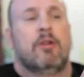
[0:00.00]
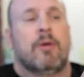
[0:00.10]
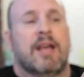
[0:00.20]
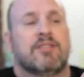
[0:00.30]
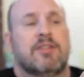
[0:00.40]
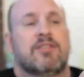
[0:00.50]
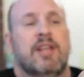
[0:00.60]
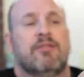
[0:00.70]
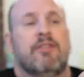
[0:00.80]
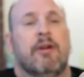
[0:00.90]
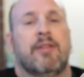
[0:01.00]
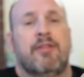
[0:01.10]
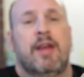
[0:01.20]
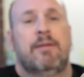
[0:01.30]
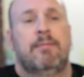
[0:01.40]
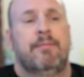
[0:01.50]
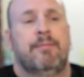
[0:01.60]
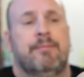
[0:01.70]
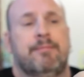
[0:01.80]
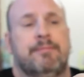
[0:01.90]
You guys can see it's very thin.
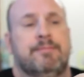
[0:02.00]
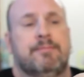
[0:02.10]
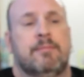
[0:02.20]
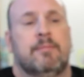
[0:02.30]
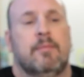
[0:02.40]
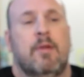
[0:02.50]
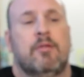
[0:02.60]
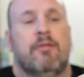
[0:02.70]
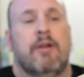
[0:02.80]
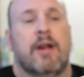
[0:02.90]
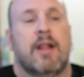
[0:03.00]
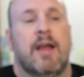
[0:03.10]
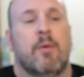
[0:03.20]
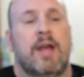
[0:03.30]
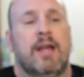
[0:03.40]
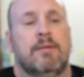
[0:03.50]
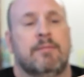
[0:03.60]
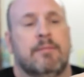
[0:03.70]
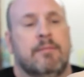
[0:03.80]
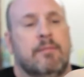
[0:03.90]
It's very lightweight.
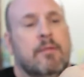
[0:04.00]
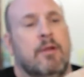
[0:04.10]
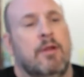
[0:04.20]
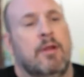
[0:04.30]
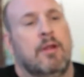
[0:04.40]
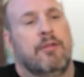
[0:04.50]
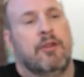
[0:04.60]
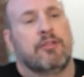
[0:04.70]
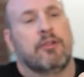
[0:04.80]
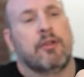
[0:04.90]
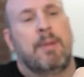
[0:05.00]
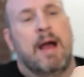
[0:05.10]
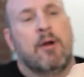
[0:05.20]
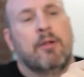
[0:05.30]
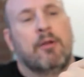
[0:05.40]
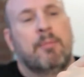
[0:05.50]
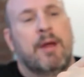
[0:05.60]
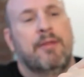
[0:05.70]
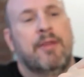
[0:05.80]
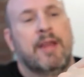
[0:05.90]
There's a little power little
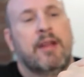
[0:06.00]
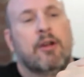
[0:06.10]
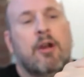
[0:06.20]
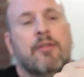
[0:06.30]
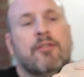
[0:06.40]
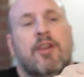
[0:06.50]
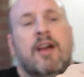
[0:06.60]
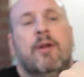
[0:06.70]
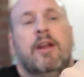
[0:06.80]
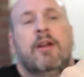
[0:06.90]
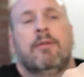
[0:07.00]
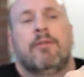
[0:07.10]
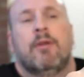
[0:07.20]
button thing here on the side right here.